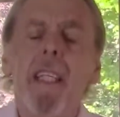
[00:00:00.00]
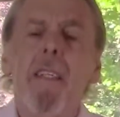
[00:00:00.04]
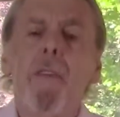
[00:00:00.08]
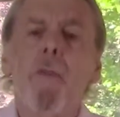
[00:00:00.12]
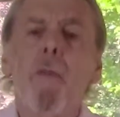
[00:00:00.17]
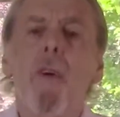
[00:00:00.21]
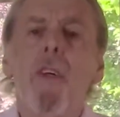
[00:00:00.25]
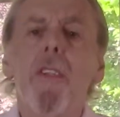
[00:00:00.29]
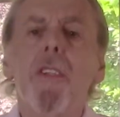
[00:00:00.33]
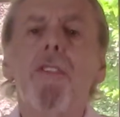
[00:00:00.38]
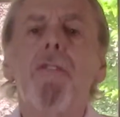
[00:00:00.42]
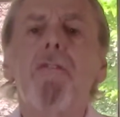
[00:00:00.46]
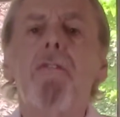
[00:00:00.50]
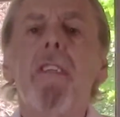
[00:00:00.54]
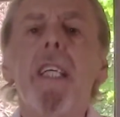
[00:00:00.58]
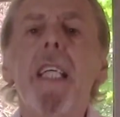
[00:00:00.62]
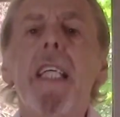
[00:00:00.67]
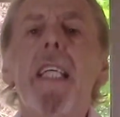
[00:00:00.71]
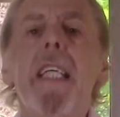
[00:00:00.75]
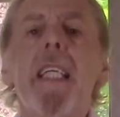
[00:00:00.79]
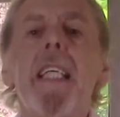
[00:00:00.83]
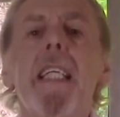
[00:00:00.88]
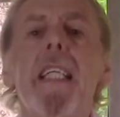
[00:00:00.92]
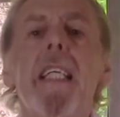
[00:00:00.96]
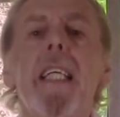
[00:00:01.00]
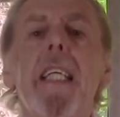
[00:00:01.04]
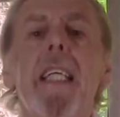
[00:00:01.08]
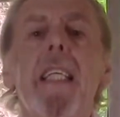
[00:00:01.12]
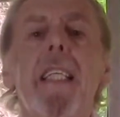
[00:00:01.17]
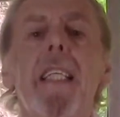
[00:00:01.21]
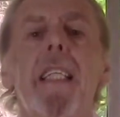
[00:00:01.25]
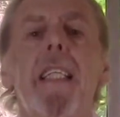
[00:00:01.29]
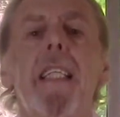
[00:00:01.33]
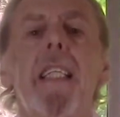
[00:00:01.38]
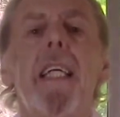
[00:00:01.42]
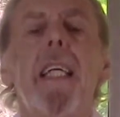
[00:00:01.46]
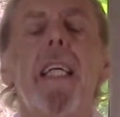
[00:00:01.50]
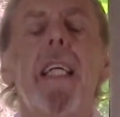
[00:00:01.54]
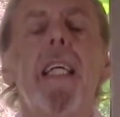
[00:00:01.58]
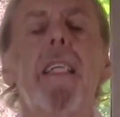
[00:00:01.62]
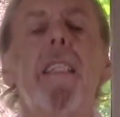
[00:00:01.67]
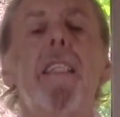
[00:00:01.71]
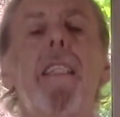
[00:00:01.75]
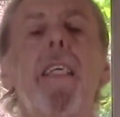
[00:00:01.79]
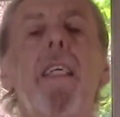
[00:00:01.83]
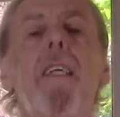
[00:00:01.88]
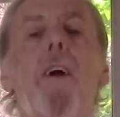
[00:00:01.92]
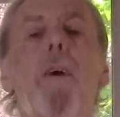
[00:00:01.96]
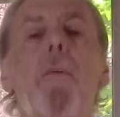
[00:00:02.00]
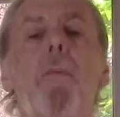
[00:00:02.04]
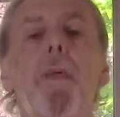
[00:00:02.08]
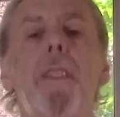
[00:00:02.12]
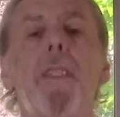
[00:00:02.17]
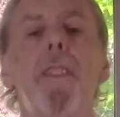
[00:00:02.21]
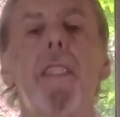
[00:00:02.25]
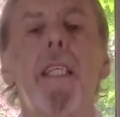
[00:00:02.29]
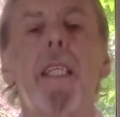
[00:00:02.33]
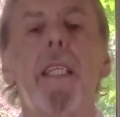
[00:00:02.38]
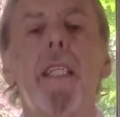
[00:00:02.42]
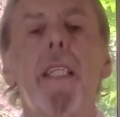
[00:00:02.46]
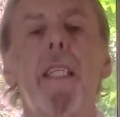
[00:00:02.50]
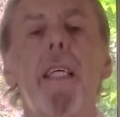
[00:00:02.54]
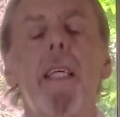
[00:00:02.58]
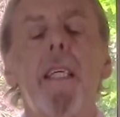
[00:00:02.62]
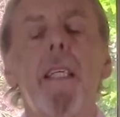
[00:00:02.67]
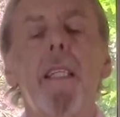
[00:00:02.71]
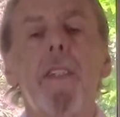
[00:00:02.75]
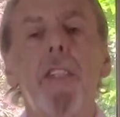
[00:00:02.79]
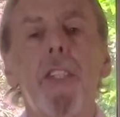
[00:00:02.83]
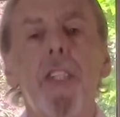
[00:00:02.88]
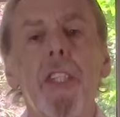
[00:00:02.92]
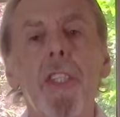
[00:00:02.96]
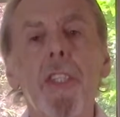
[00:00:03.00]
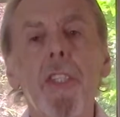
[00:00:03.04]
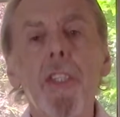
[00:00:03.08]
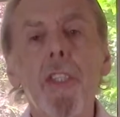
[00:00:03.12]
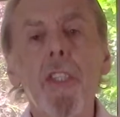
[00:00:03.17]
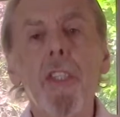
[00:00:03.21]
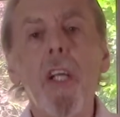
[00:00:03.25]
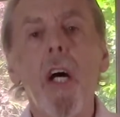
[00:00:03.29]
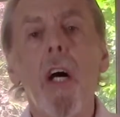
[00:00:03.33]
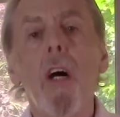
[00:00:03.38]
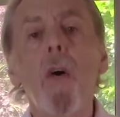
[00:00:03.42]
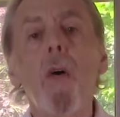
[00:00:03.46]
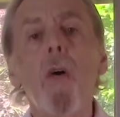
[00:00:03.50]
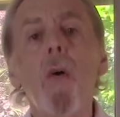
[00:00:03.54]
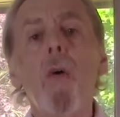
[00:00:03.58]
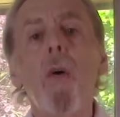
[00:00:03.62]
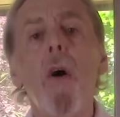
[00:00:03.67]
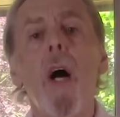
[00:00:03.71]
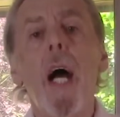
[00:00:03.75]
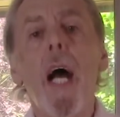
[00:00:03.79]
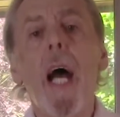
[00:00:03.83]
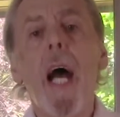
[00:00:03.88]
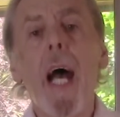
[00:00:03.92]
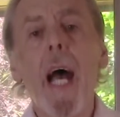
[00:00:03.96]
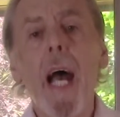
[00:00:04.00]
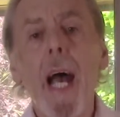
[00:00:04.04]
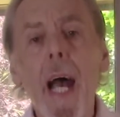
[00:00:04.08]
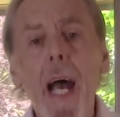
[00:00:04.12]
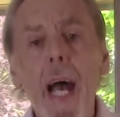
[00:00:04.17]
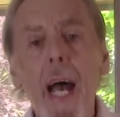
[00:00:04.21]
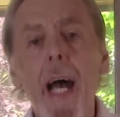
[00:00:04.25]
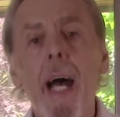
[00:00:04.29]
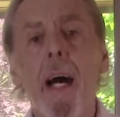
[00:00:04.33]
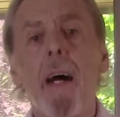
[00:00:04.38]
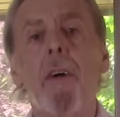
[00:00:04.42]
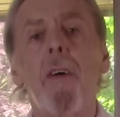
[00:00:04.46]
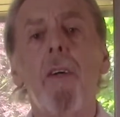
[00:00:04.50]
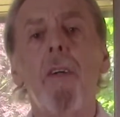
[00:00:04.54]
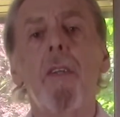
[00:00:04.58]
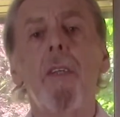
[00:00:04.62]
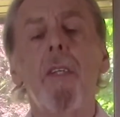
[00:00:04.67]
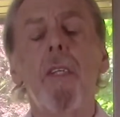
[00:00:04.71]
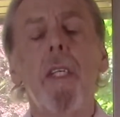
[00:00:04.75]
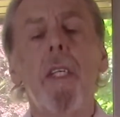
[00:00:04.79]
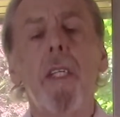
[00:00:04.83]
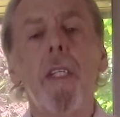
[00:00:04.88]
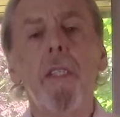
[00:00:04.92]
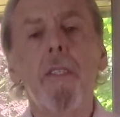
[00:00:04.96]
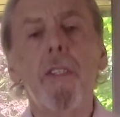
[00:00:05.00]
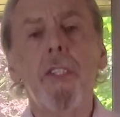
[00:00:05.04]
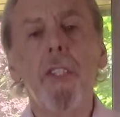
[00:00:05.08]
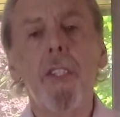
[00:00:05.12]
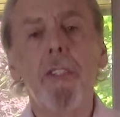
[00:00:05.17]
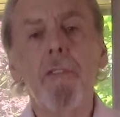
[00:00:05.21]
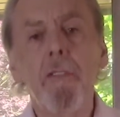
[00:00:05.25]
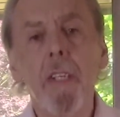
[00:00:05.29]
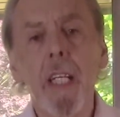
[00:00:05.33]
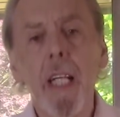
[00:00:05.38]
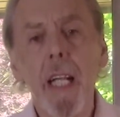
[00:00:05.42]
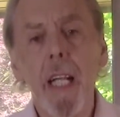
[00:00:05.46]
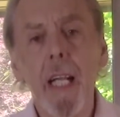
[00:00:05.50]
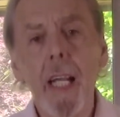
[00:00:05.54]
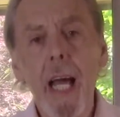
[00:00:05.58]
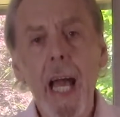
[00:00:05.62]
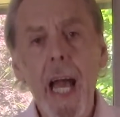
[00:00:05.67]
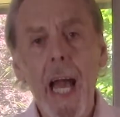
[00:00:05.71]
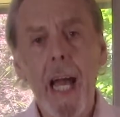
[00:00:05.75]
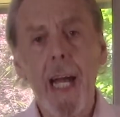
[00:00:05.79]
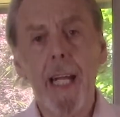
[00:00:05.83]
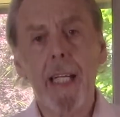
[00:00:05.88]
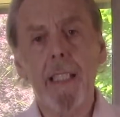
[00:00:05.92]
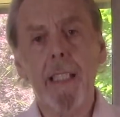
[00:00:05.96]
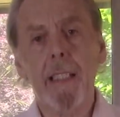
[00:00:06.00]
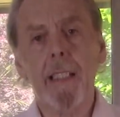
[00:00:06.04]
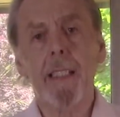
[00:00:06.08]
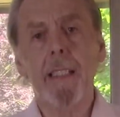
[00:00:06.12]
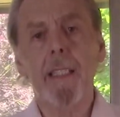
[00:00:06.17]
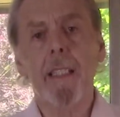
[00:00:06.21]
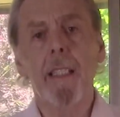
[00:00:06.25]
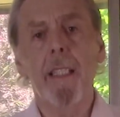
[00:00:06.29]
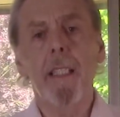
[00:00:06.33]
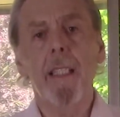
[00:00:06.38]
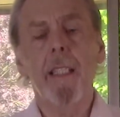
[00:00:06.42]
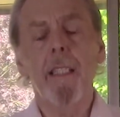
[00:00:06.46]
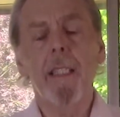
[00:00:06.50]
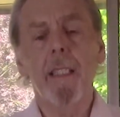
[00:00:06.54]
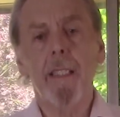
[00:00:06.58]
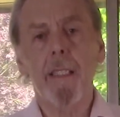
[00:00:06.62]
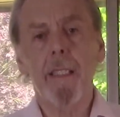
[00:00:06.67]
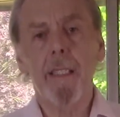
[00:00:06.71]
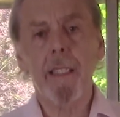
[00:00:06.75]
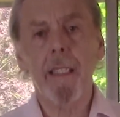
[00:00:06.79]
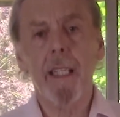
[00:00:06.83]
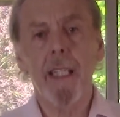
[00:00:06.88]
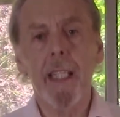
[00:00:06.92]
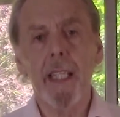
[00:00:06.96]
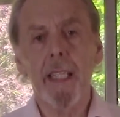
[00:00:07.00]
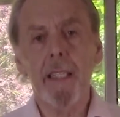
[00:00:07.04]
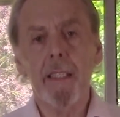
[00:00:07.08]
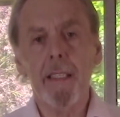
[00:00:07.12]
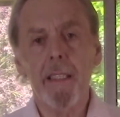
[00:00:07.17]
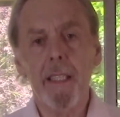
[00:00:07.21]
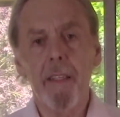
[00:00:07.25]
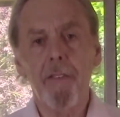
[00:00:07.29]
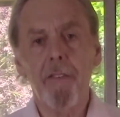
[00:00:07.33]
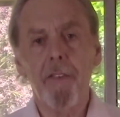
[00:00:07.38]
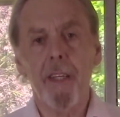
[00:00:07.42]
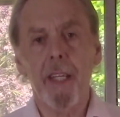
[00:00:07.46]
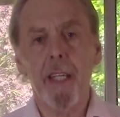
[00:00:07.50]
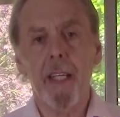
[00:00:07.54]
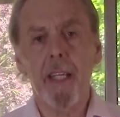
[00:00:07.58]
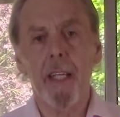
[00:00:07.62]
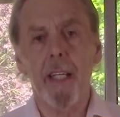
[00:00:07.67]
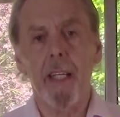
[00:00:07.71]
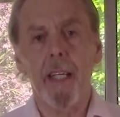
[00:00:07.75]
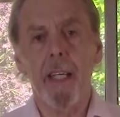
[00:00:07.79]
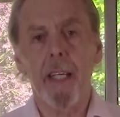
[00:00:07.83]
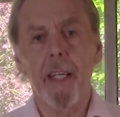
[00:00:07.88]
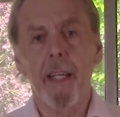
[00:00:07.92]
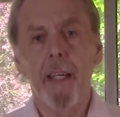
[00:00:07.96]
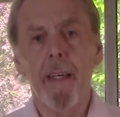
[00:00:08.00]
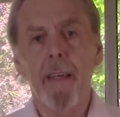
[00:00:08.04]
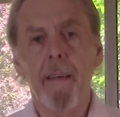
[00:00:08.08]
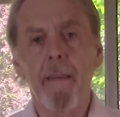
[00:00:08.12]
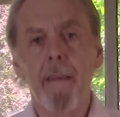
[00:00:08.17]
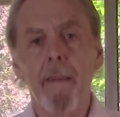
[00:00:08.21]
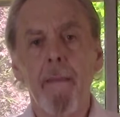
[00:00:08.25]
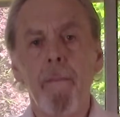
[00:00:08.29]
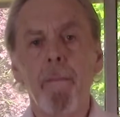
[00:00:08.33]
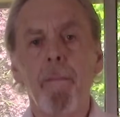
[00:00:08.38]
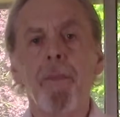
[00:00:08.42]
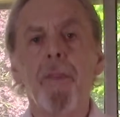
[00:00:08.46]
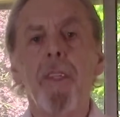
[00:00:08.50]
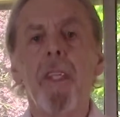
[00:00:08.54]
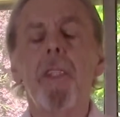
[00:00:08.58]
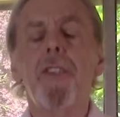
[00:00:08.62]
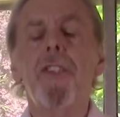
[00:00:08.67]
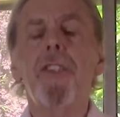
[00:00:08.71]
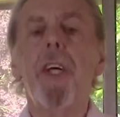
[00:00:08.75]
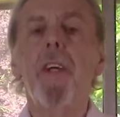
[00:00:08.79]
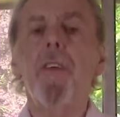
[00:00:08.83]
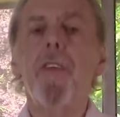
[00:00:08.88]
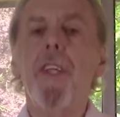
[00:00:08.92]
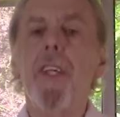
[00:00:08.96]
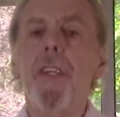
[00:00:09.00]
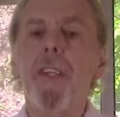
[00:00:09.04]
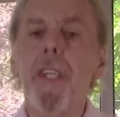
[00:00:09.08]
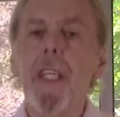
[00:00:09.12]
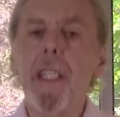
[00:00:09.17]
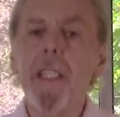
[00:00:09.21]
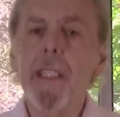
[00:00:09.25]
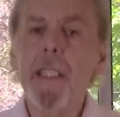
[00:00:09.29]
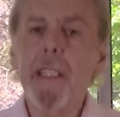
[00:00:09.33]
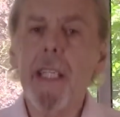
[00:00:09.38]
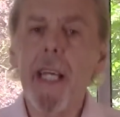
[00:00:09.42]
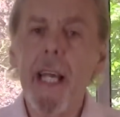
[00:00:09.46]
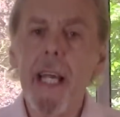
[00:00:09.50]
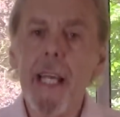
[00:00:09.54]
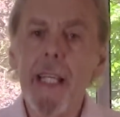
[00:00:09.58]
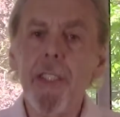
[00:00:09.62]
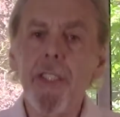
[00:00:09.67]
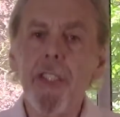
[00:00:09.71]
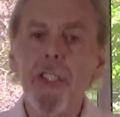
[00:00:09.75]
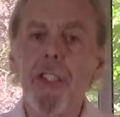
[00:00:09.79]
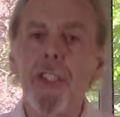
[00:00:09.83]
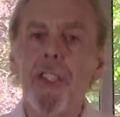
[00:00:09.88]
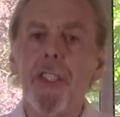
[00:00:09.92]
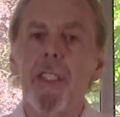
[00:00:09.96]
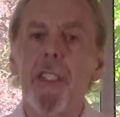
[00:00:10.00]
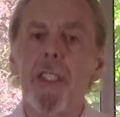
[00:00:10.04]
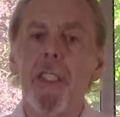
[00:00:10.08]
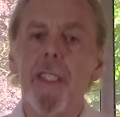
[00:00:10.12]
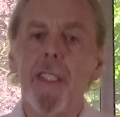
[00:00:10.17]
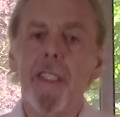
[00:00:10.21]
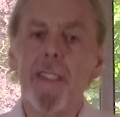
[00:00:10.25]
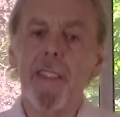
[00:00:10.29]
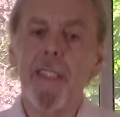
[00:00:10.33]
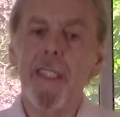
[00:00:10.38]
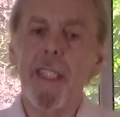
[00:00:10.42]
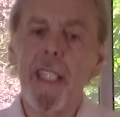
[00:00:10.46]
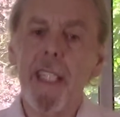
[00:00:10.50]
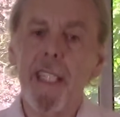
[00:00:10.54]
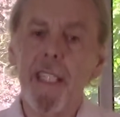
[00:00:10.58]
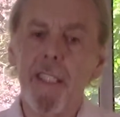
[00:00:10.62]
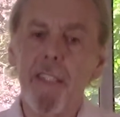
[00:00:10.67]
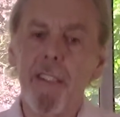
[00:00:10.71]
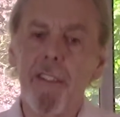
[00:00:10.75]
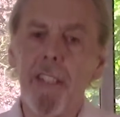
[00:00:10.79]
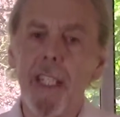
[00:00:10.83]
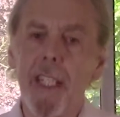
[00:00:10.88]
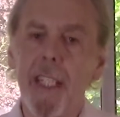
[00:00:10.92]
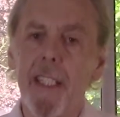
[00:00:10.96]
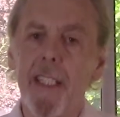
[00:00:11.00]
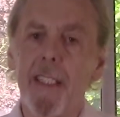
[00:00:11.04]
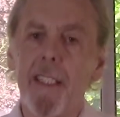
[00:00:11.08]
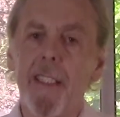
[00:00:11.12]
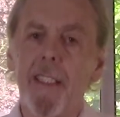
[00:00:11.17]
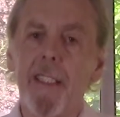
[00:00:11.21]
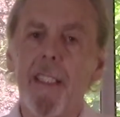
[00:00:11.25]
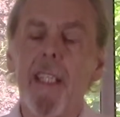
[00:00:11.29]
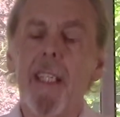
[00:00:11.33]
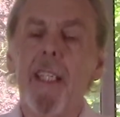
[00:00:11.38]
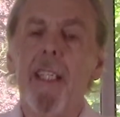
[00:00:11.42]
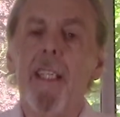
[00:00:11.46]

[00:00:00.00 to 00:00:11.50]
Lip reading: What's really needed is the opposite, to know how to relax scientifically so that the tension doesn't increase.